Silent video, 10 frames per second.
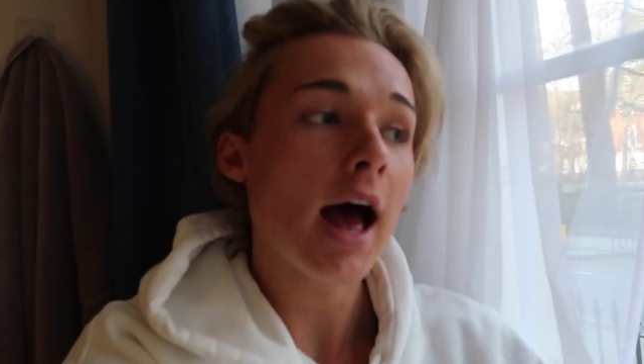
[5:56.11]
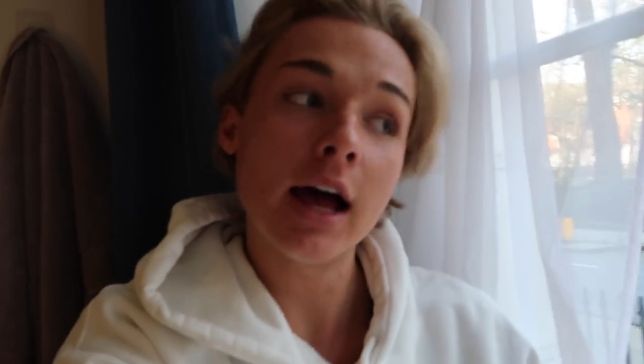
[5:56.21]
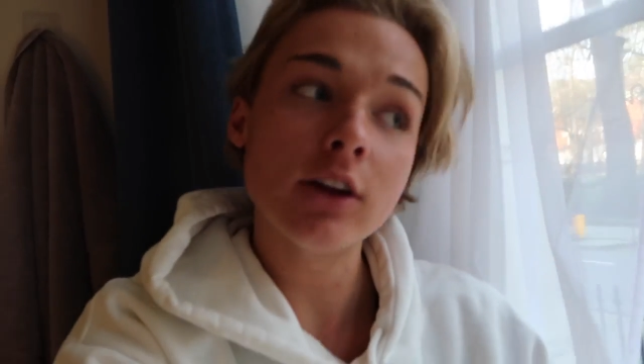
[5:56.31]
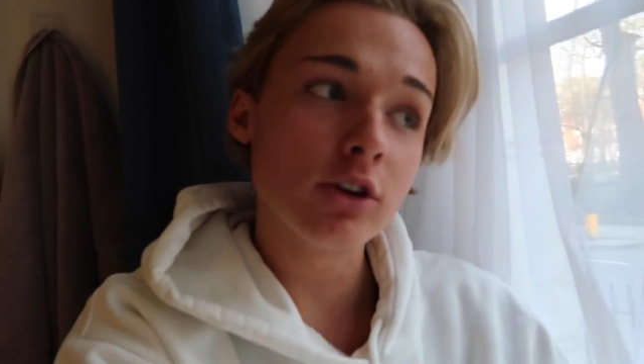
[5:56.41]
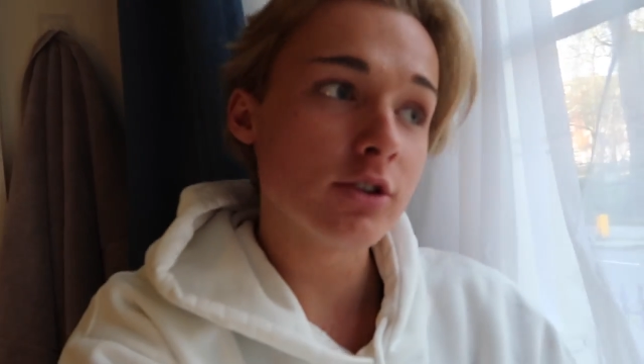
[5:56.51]

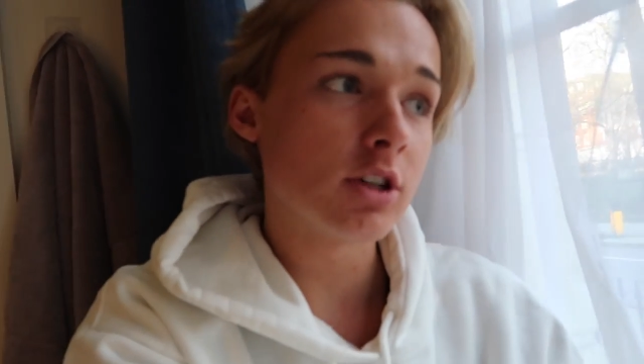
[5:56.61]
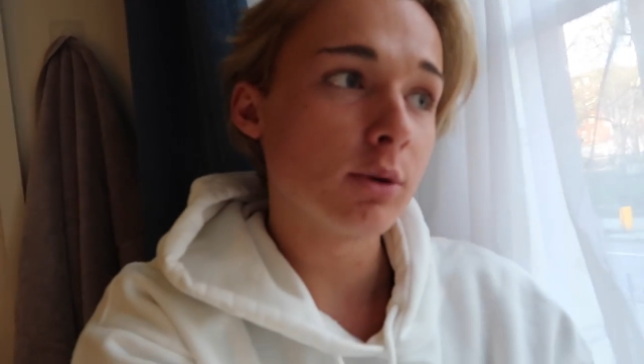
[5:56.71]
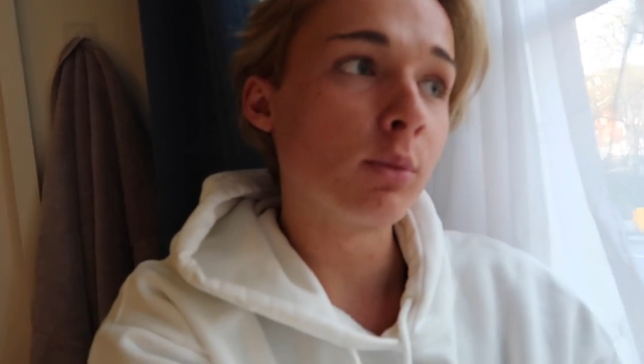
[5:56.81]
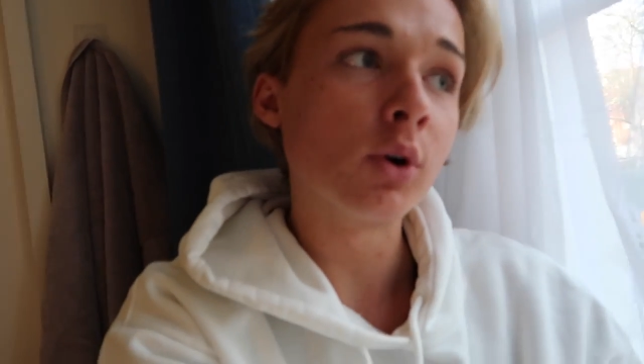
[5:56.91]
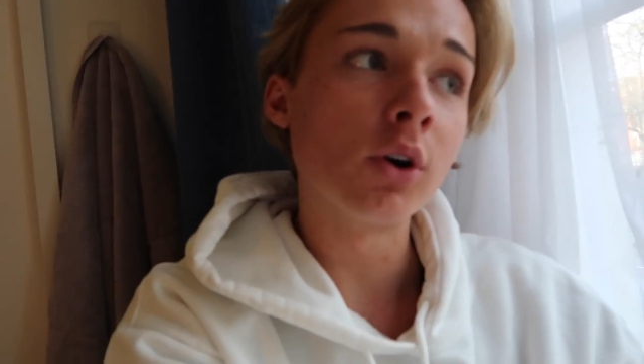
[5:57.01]
and do
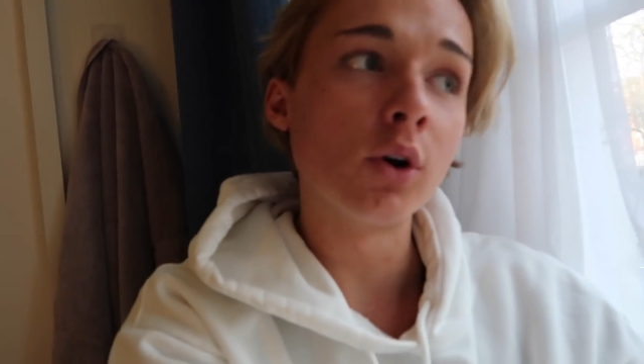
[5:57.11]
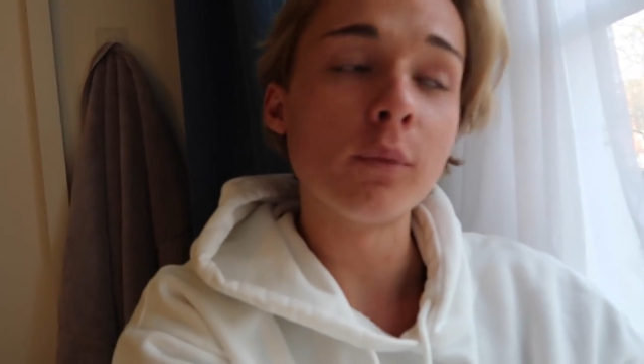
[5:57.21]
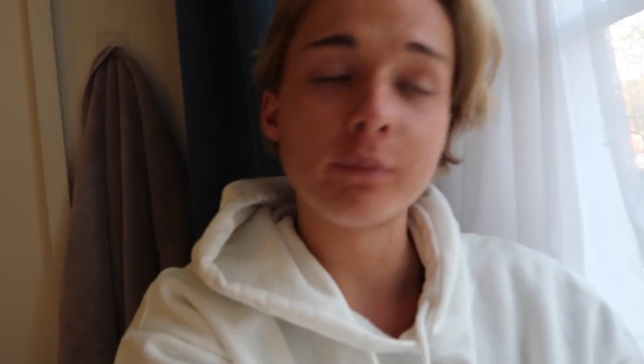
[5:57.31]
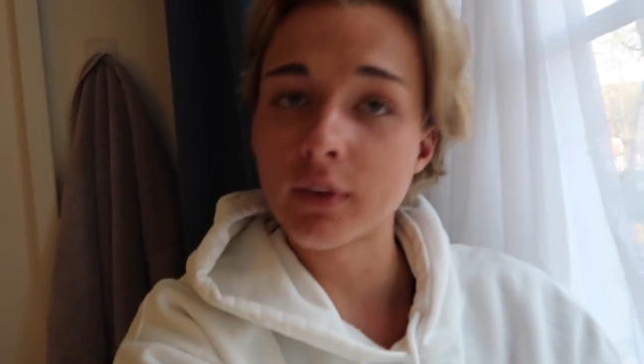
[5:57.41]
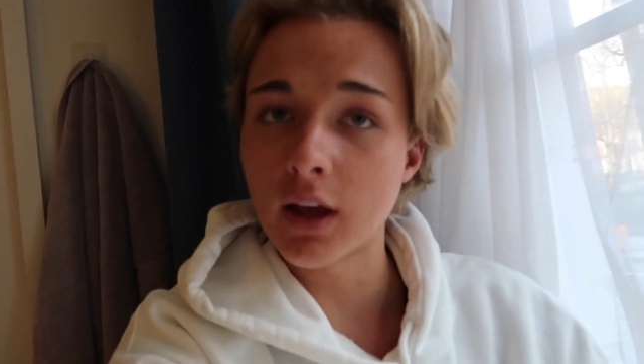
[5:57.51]
some
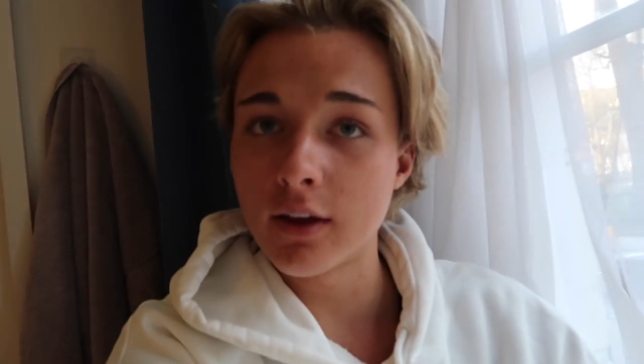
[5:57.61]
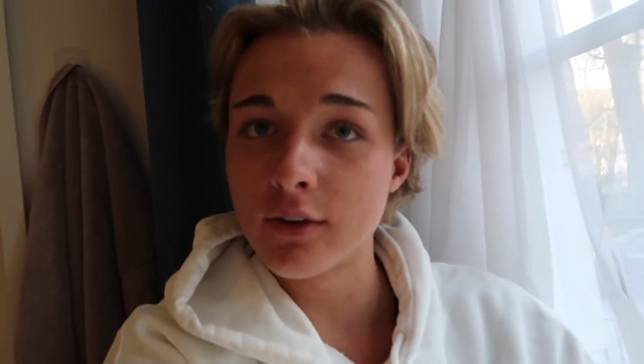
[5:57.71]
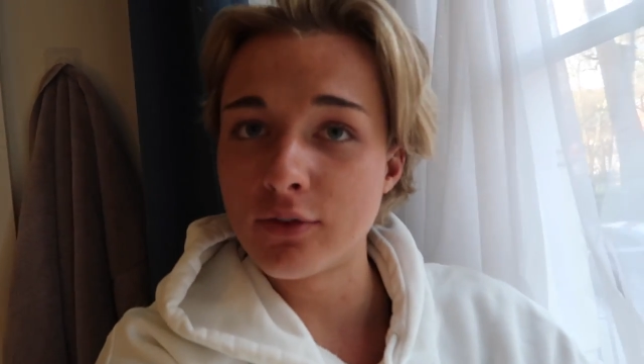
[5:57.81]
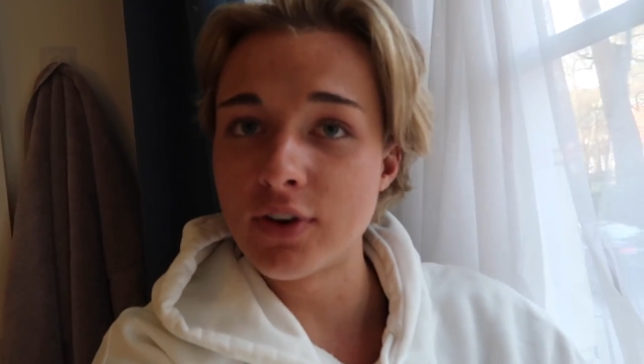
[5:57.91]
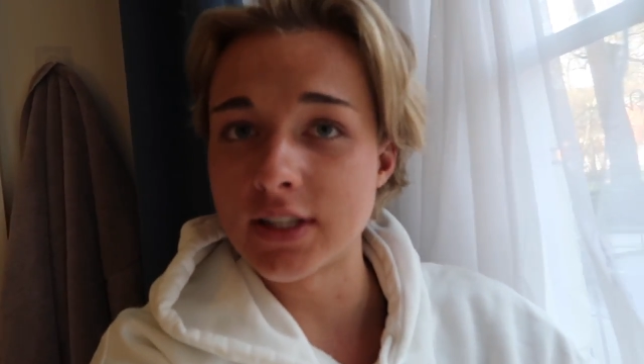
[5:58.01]
more
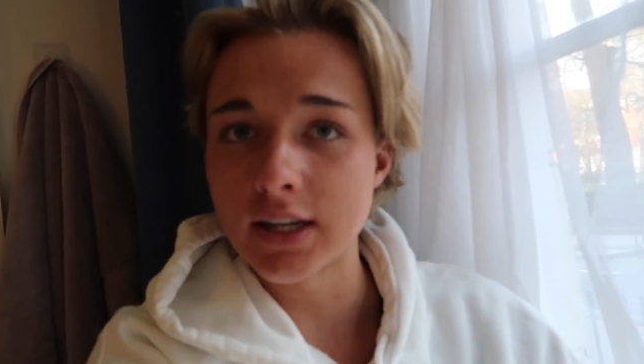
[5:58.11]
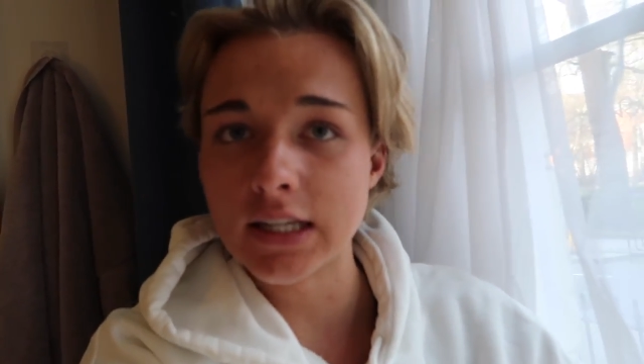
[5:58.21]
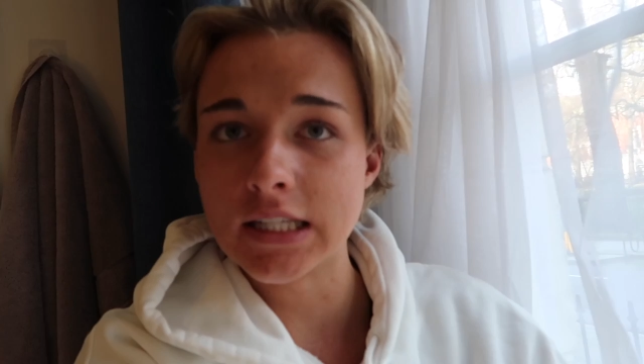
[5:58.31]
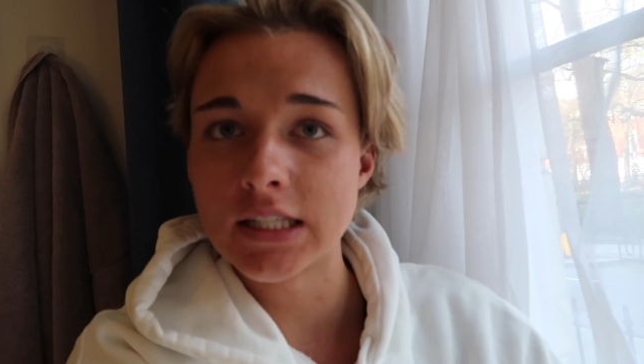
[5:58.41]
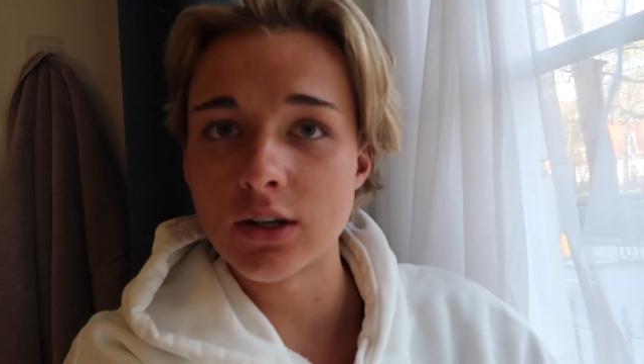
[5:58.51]

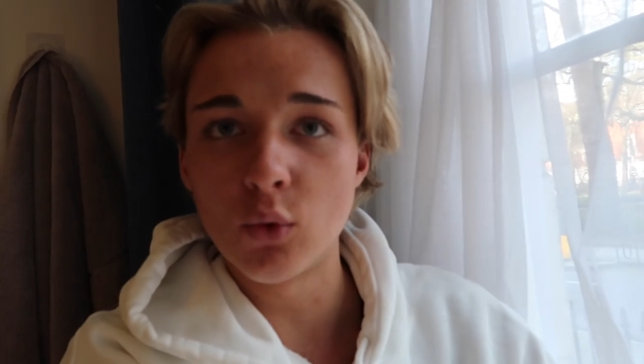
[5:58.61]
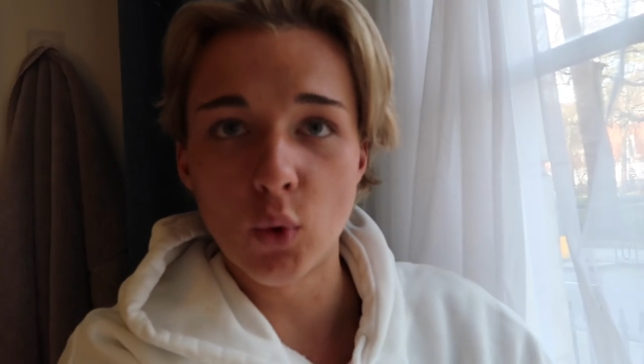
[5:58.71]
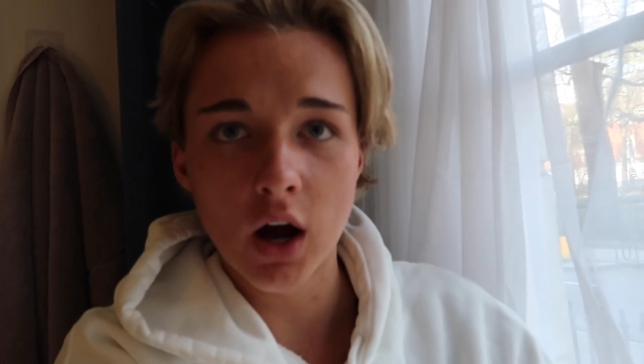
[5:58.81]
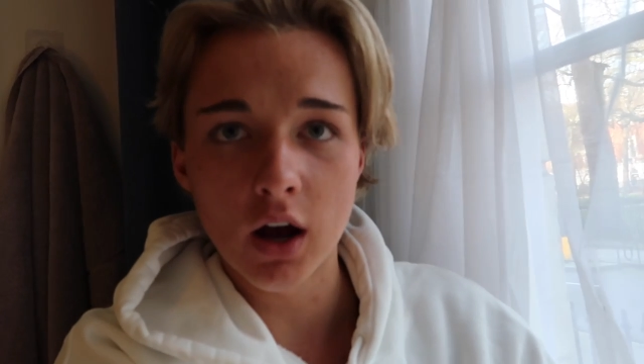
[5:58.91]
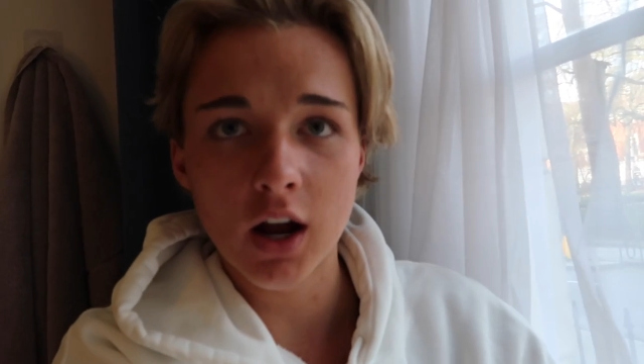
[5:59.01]
physics
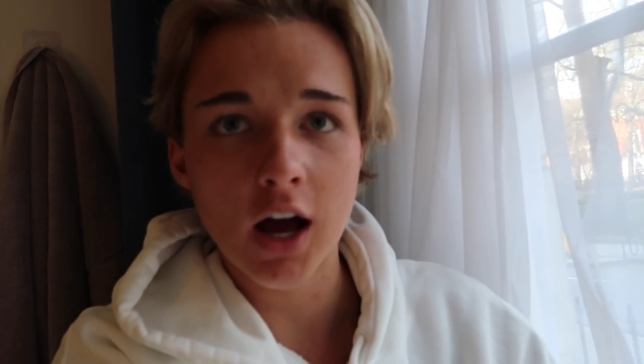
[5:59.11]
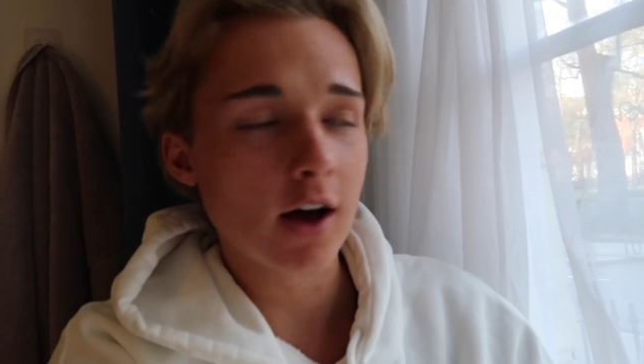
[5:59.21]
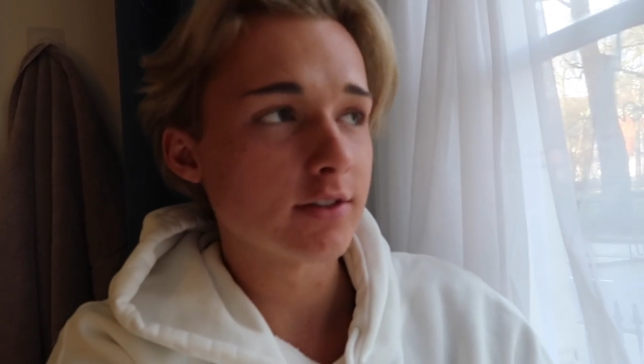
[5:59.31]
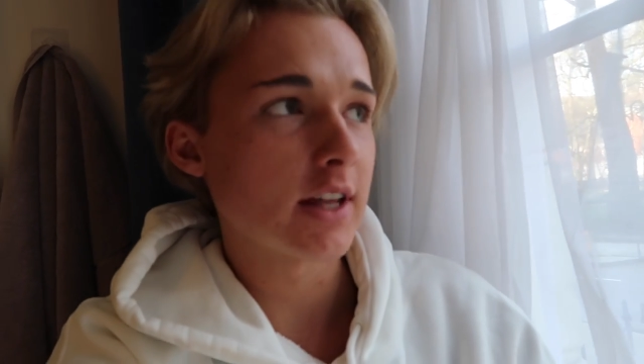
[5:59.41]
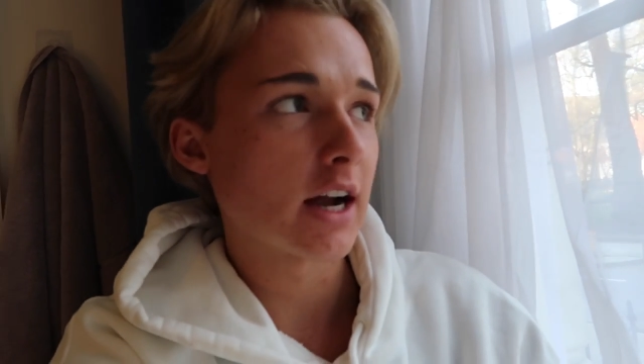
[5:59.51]
work
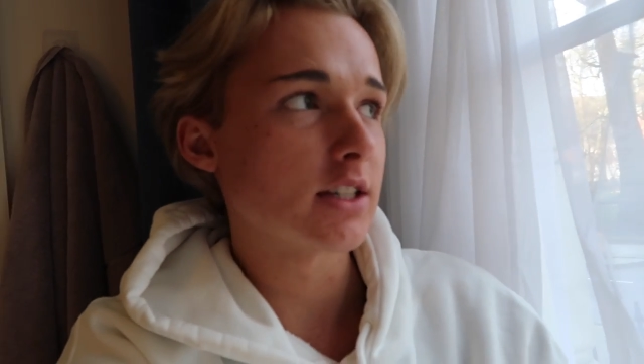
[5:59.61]
after that,